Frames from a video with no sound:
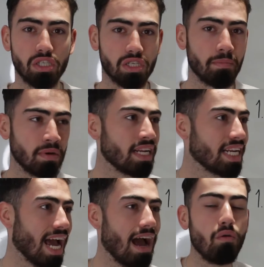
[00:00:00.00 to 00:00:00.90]
just
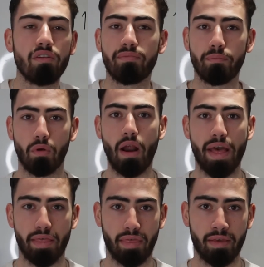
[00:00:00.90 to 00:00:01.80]
completely out of
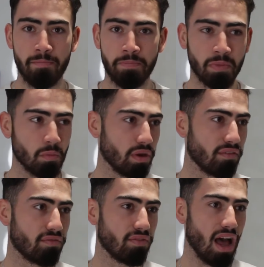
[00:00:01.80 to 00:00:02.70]
breath
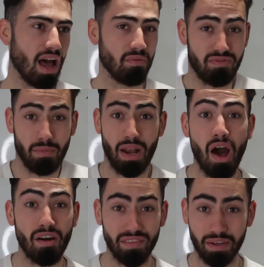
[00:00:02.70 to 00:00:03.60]
with uh, from
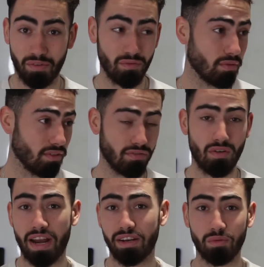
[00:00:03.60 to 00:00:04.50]
laughing with, with a
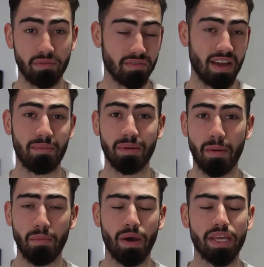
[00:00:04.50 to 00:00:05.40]
friend or with a family
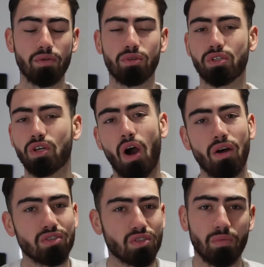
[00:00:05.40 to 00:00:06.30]
member, where you just
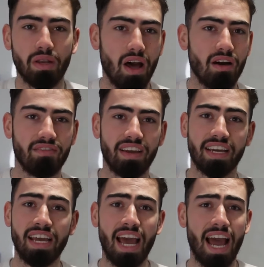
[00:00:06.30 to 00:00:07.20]
can't stop
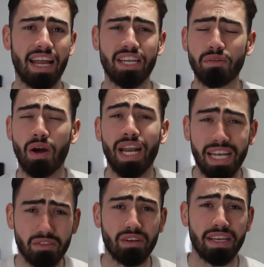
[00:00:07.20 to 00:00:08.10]
laughing and you are
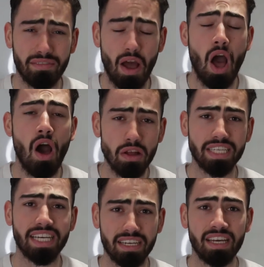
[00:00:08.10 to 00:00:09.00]
literally
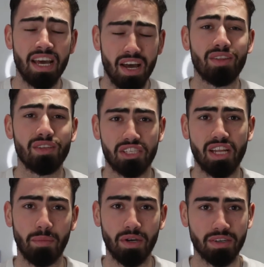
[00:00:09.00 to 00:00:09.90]
hurting at the
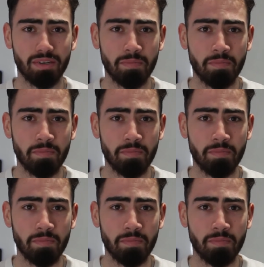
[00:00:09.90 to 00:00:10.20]
stomach?